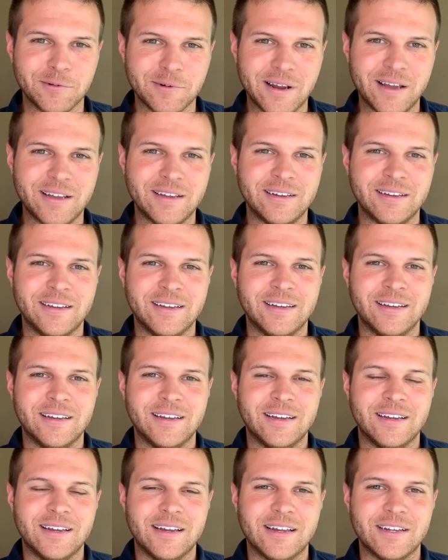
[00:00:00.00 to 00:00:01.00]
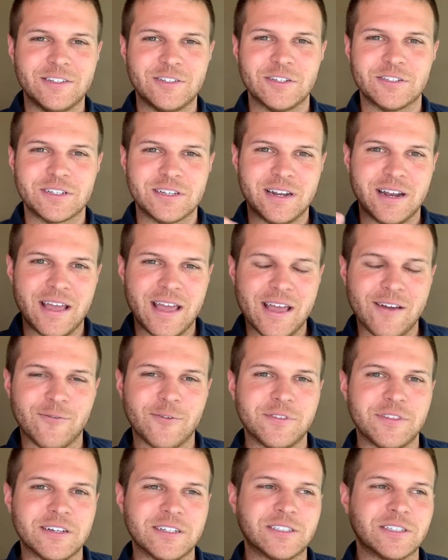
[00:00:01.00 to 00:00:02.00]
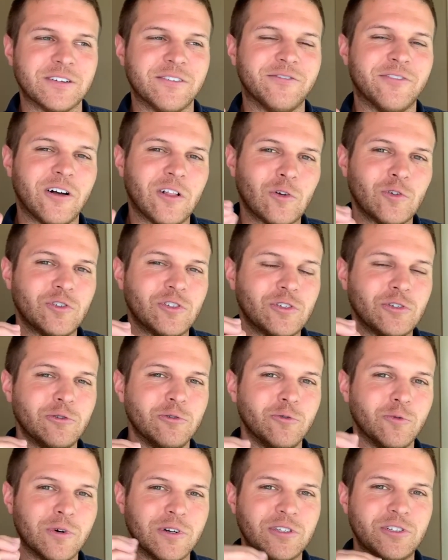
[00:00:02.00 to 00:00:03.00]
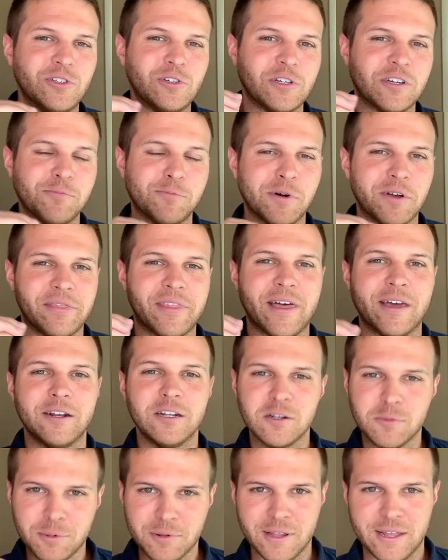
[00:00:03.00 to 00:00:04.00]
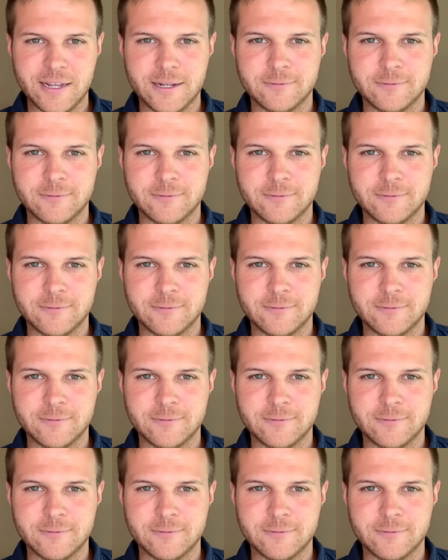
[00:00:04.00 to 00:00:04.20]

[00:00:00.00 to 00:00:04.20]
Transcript: right? It's just going to, everything's going to follow suit once you can put that into play.